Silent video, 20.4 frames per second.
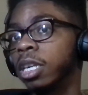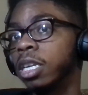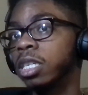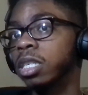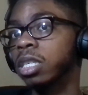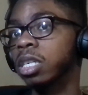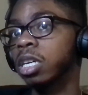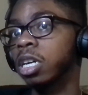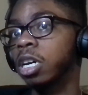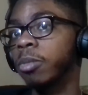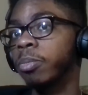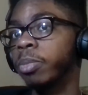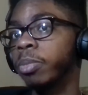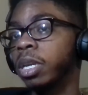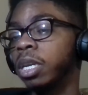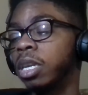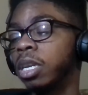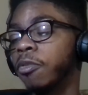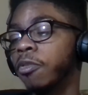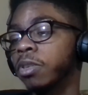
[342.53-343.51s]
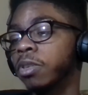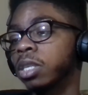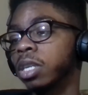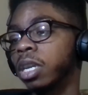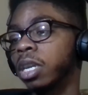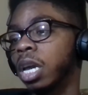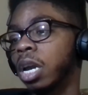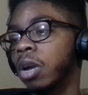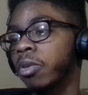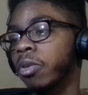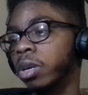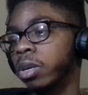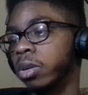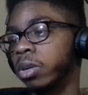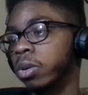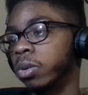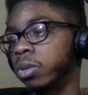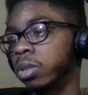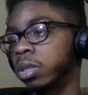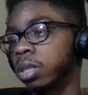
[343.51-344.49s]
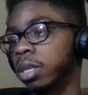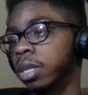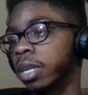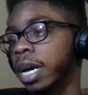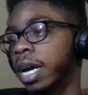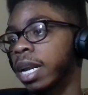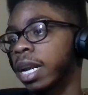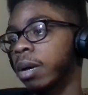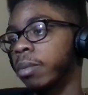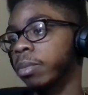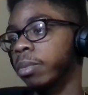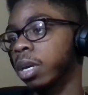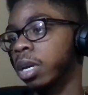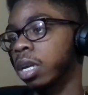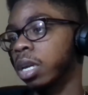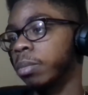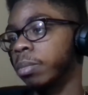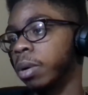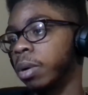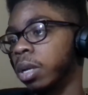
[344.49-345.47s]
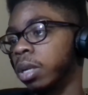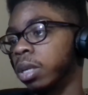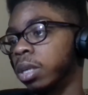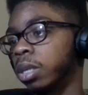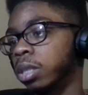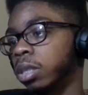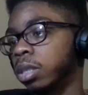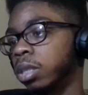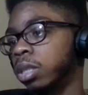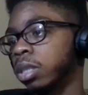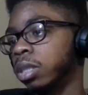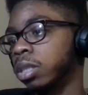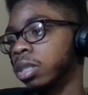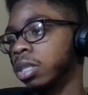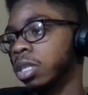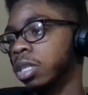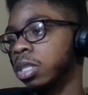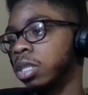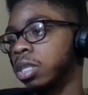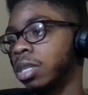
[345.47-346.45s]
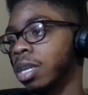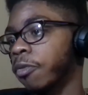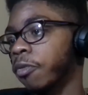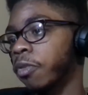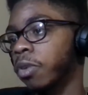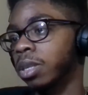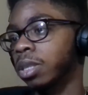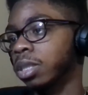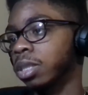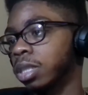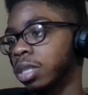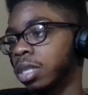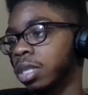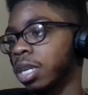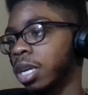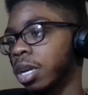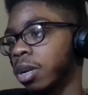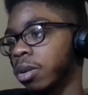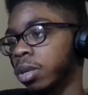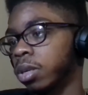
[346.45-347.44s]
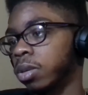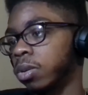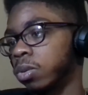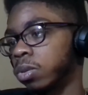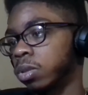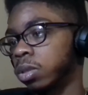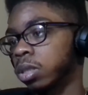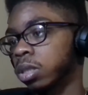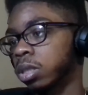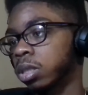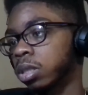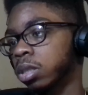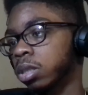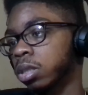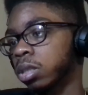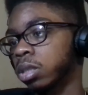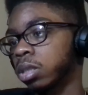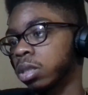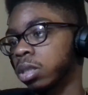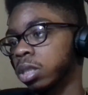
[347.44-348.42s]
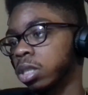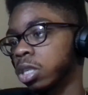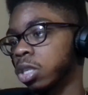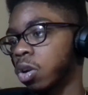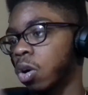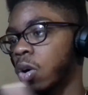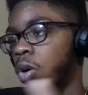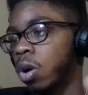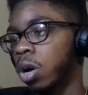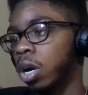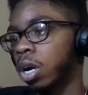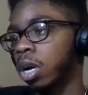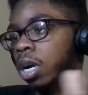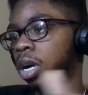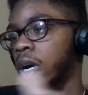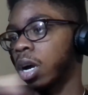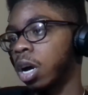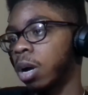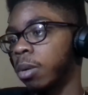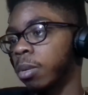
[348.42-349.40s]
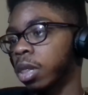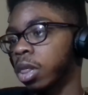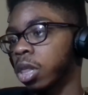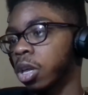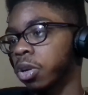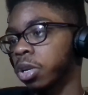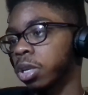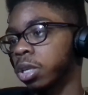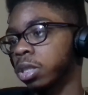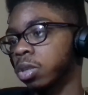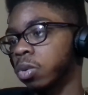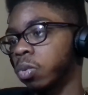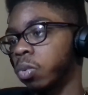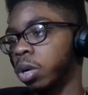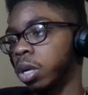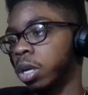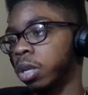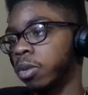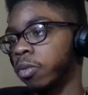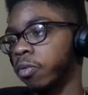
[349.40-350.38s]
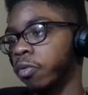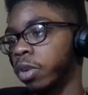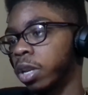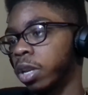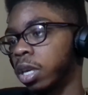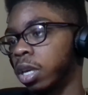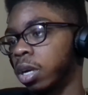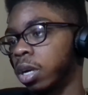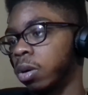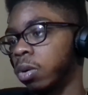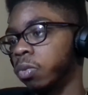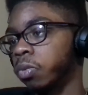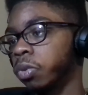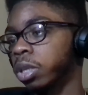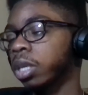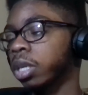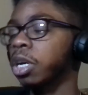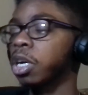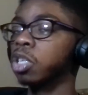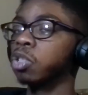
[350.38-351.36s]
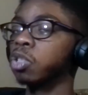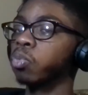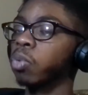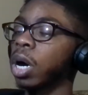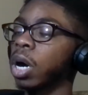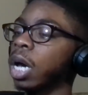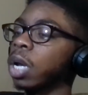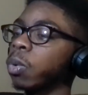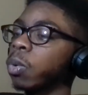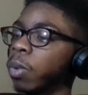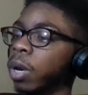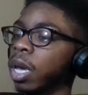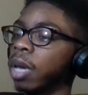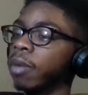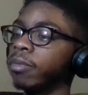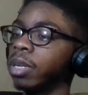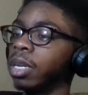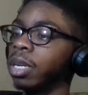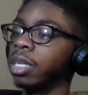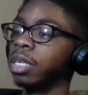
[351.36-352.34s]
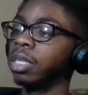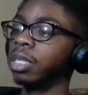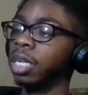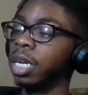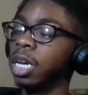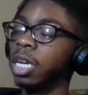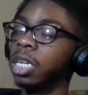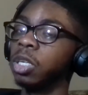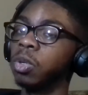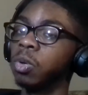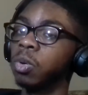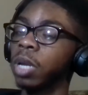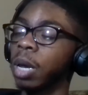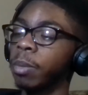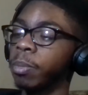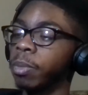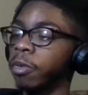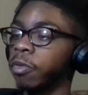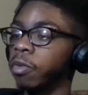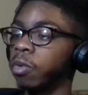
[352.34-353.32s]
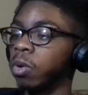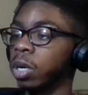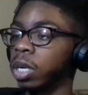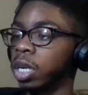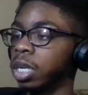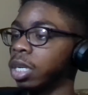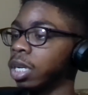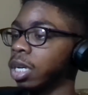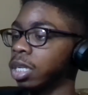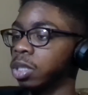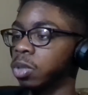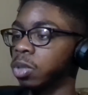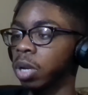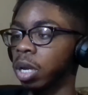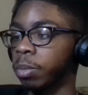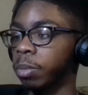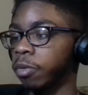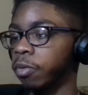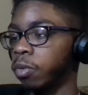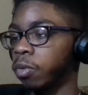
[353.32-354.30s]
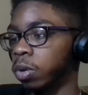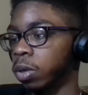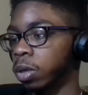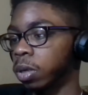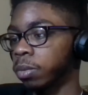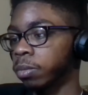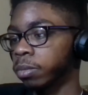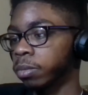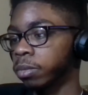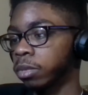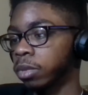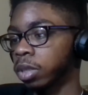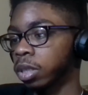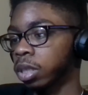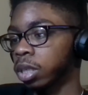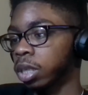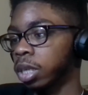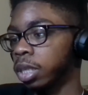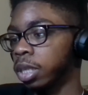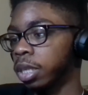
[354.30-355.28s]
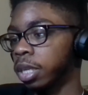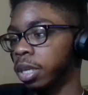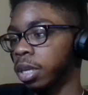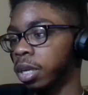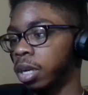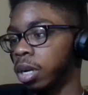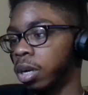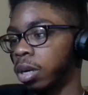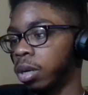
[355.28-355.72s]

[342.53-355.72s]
these could be different scenarios. Now that I'm thinking about it, just different scenarios, just all cluttered into one video. Cause Rod Wave did do that before. He does do that before. He did it.